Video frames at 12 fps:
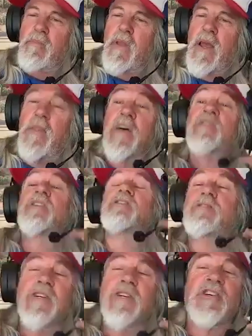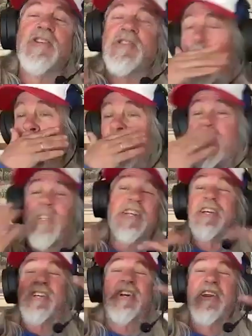and this is
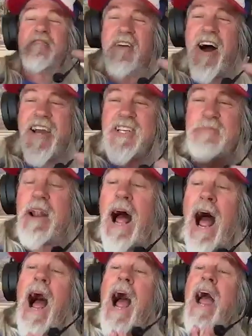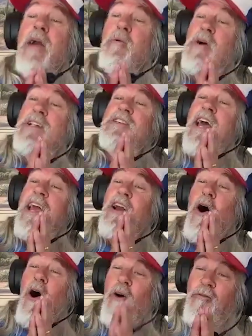unsolicited advice, but I would take
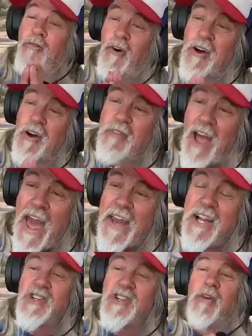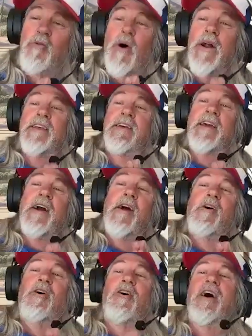full advantage of what
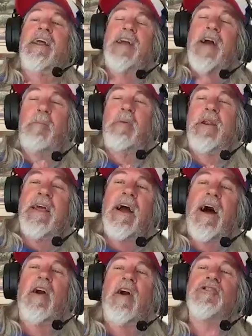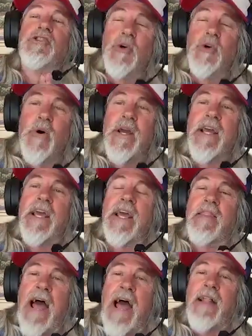Carol and company are doing
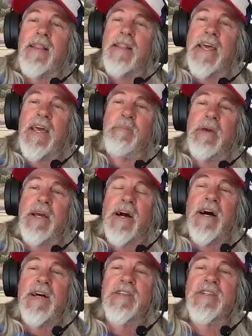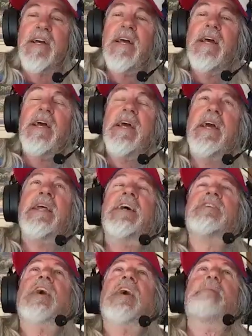in that league, because it
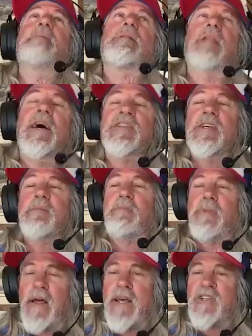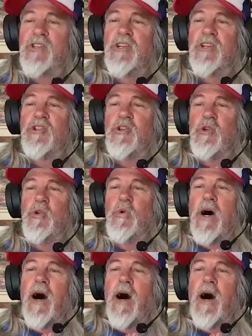is a pleasant place to